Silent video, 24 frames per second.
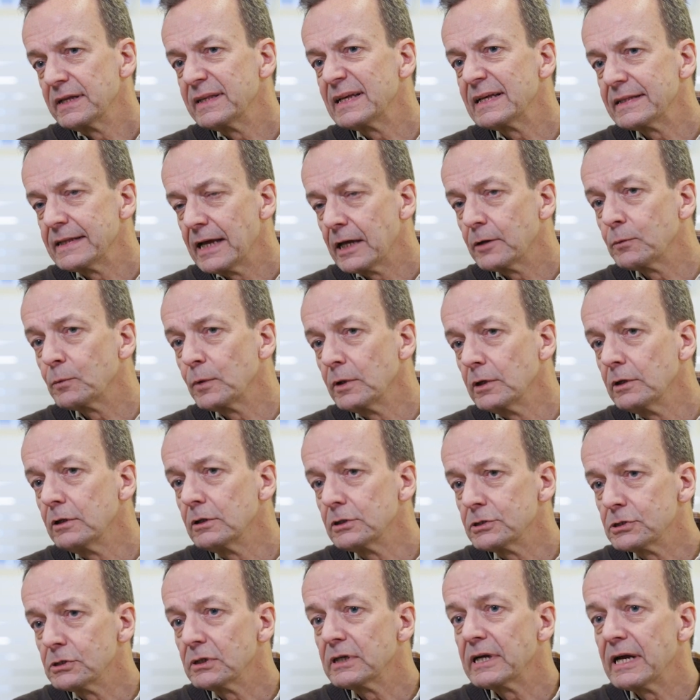I think that will
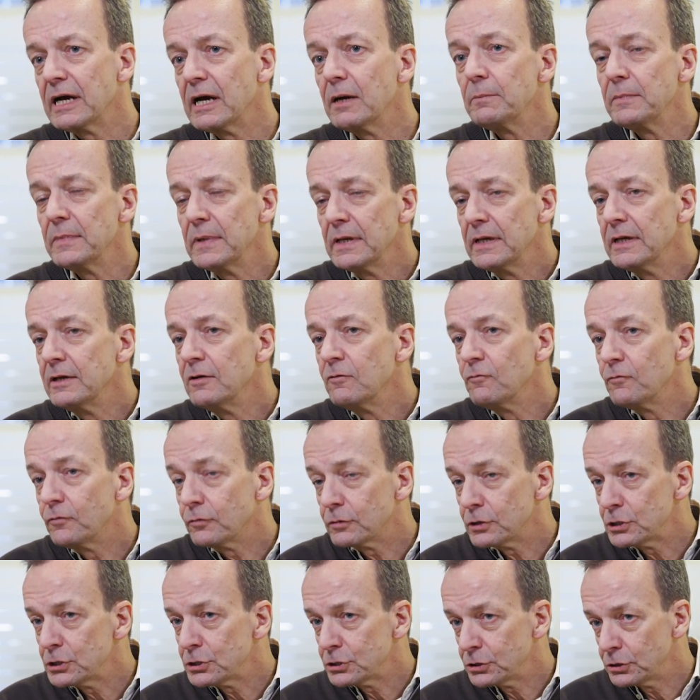also come
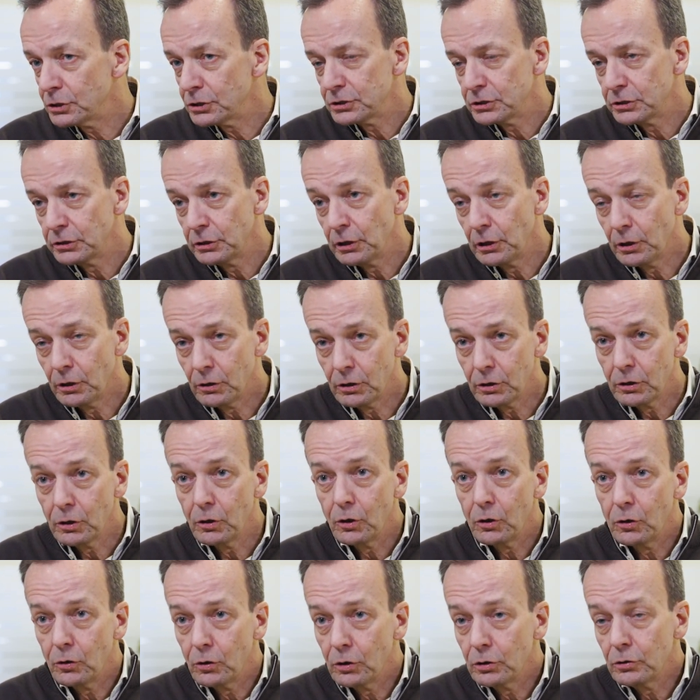for certain long
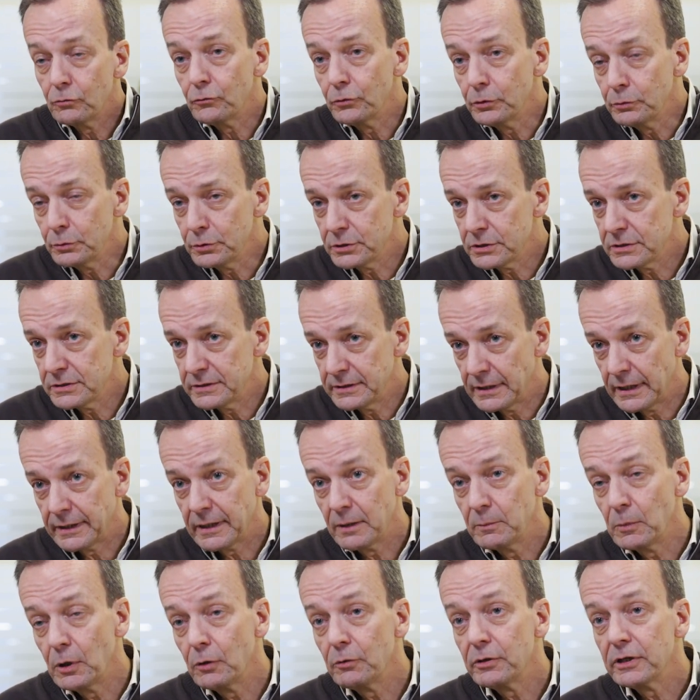haul routes, that
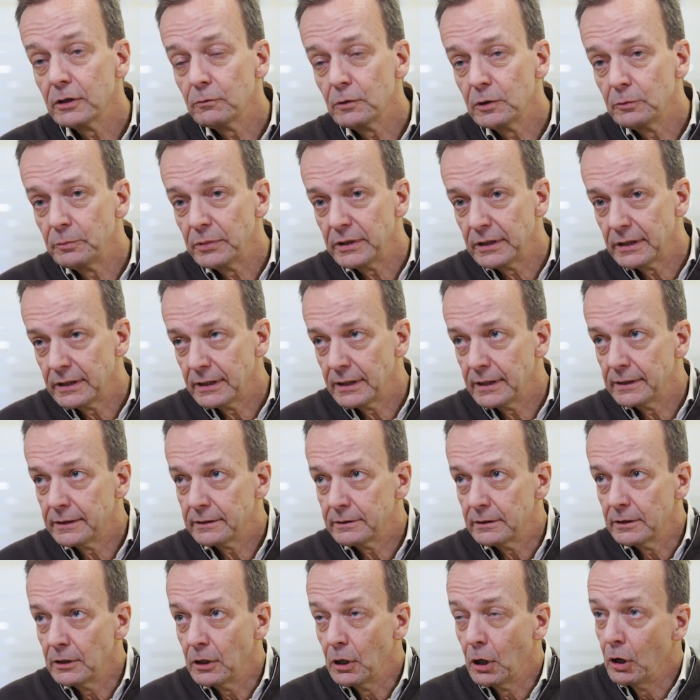ammonia will be
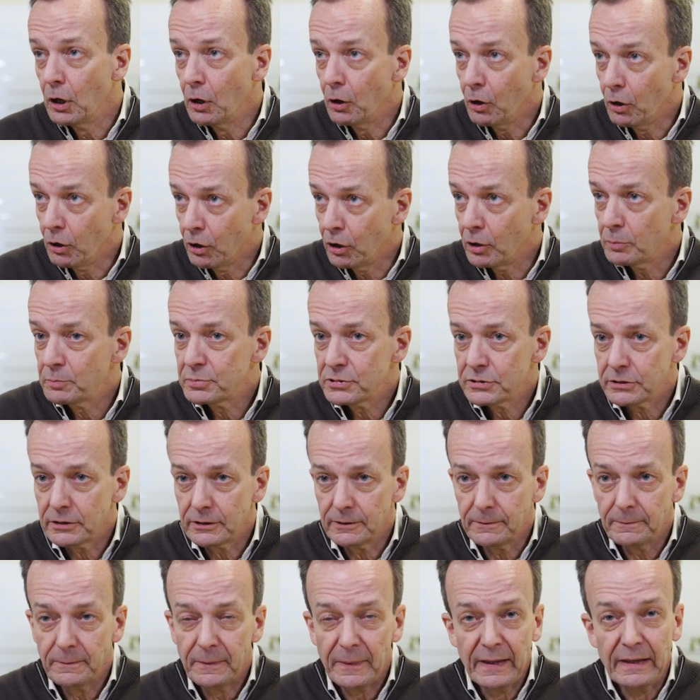another
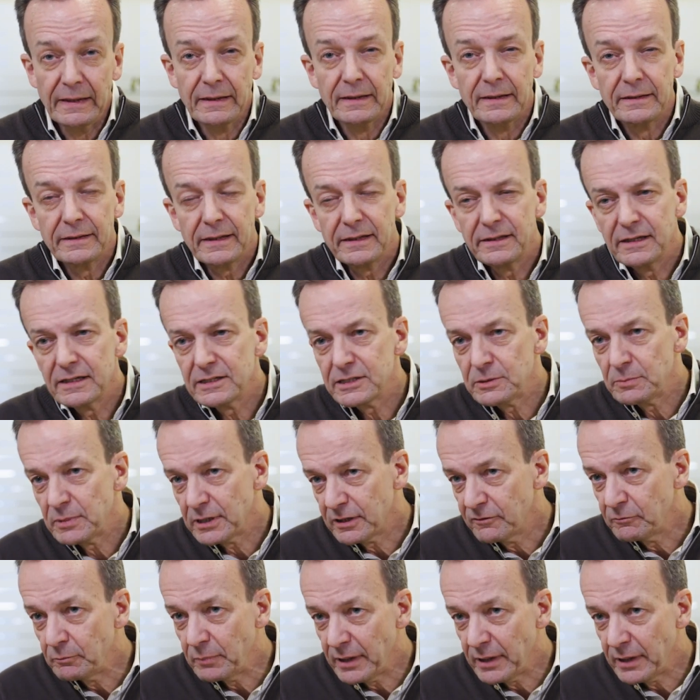option. Then there's a bit of